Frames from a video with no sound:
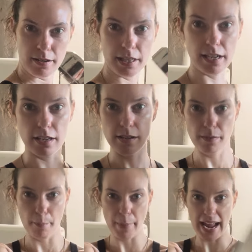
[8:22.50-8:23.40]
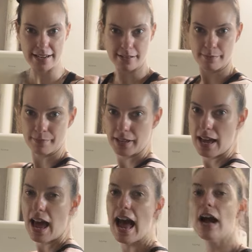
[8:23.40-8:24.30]
Like a fat.
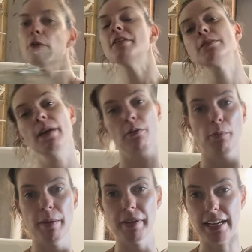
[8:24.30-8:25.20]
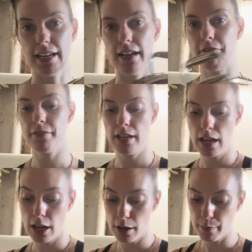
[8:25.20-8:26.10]
I hope this pan will be big enough,
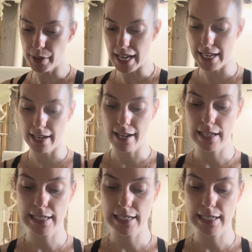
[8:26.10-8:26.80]
but